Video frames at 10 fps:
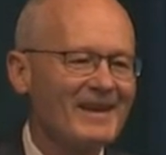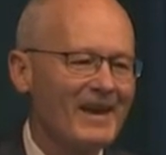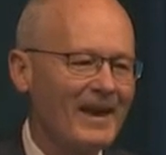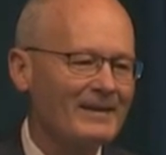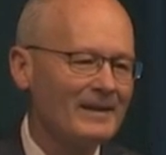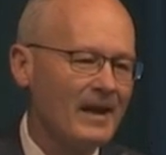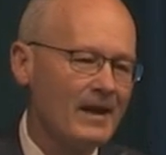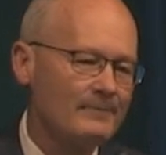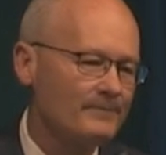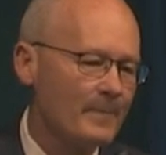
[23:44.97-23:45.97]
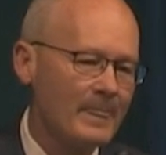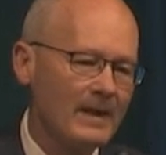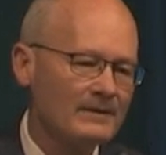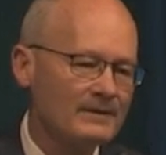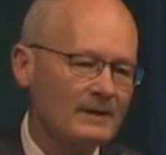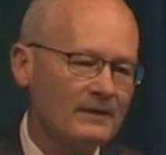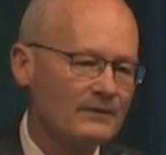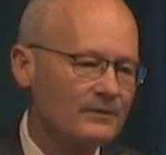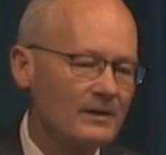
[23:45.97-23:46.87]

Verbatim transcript: And um, it's, it's,